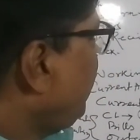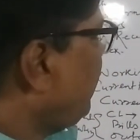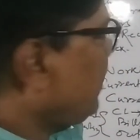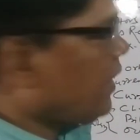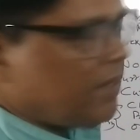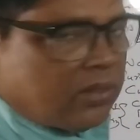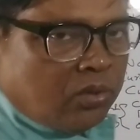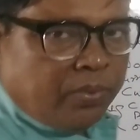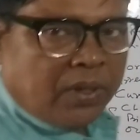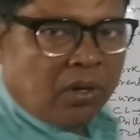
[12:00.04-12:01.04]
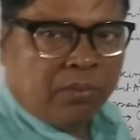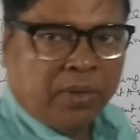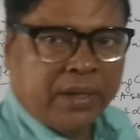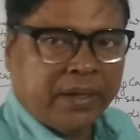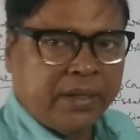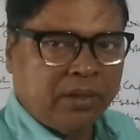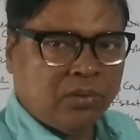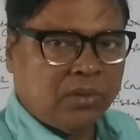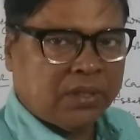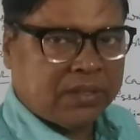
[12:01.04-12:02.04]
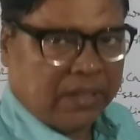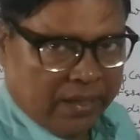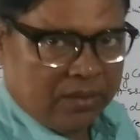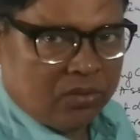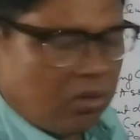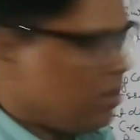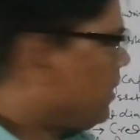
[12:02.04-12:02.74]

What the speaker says: again to be converted into the sales or